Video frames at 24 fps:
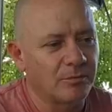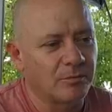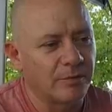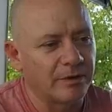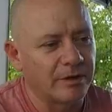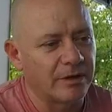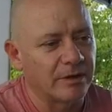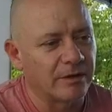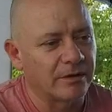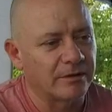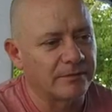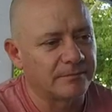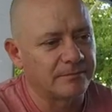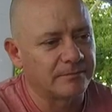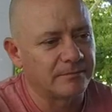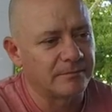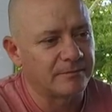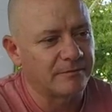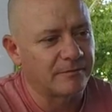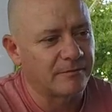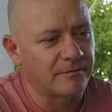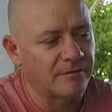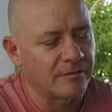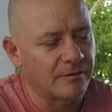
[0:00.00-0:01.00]
we got
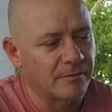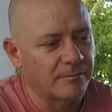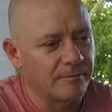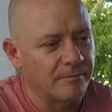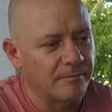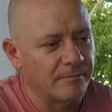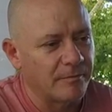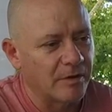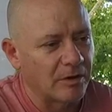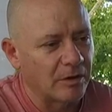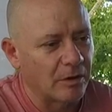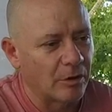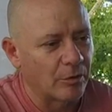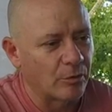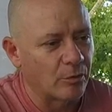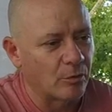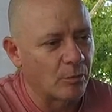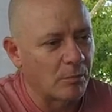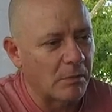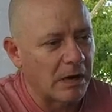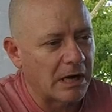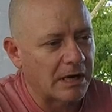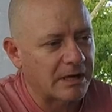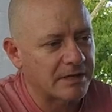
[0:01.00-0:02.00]
from the local
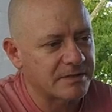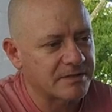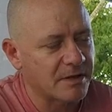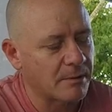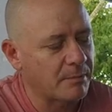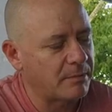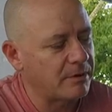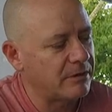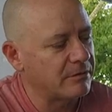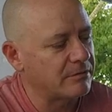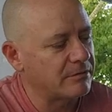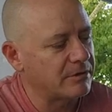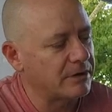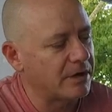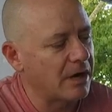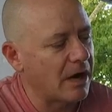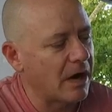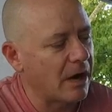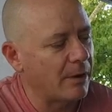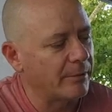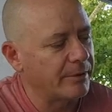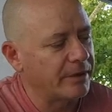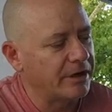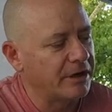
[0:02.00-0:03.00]
markets up here in
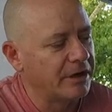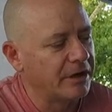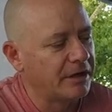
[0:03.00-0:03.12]
Darwin.